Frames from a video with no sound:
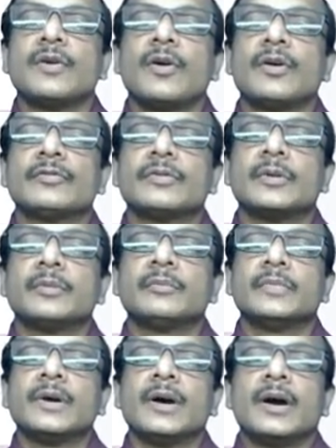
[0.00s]
or
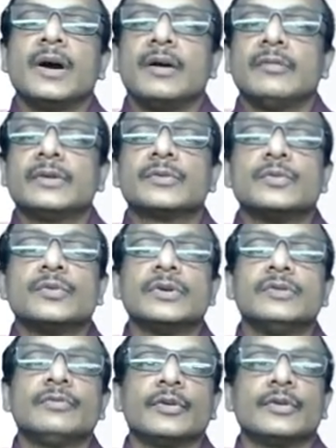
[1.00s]
from our
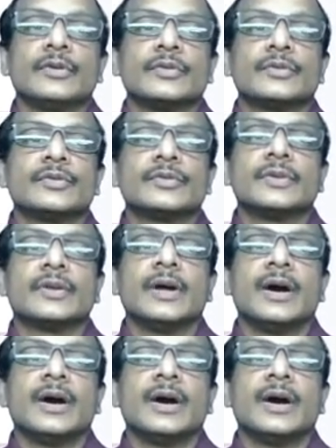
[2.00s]
Google photos.